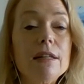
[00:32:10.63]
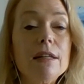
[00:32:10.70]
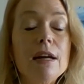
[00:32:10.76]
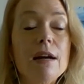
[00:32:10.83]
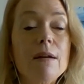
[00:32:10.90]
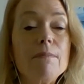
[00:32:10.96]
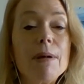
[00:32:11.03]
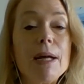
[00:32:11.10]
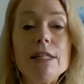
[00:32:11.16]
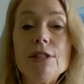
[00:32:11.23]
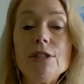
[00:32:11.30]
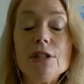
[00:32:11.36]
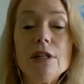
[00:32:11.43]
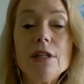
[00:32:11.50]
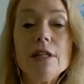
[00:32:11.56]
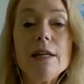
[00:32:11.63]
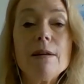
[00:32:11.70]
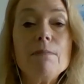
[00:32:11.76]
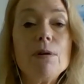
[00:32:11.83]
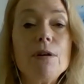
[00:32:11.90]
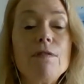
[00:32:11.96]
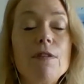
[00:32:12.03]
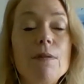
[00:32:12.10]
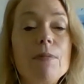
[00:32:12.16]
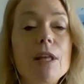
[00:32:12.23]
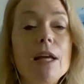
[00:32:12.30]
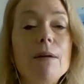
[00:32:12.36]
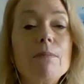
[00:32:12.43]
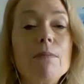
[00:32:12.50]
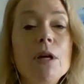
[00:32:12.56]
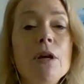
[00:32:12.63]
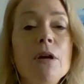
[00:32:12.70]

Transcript: uh, based on input from them